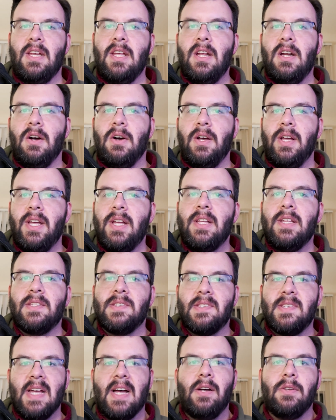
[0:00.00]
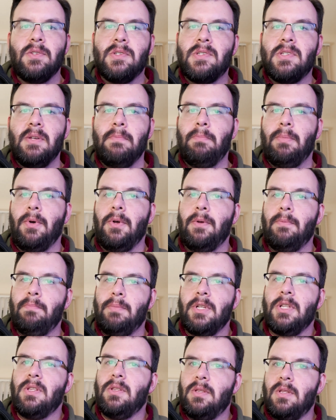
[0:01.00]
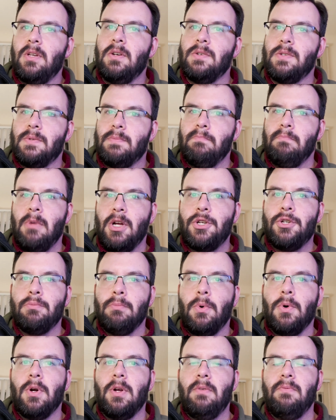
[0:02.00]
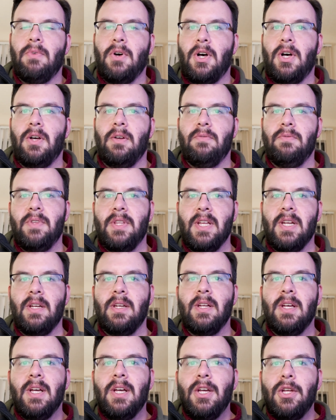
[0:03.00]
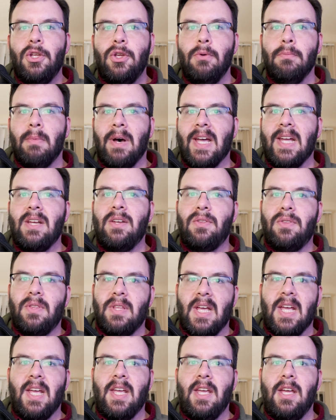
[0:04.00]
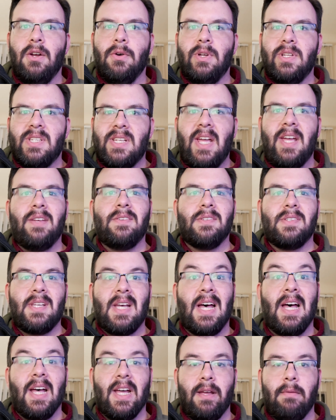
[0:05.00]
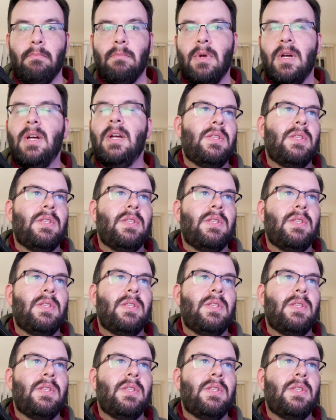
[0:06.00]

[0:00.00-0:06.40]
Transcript: It sounds simple, but there's much more involved than you might think. It takes time.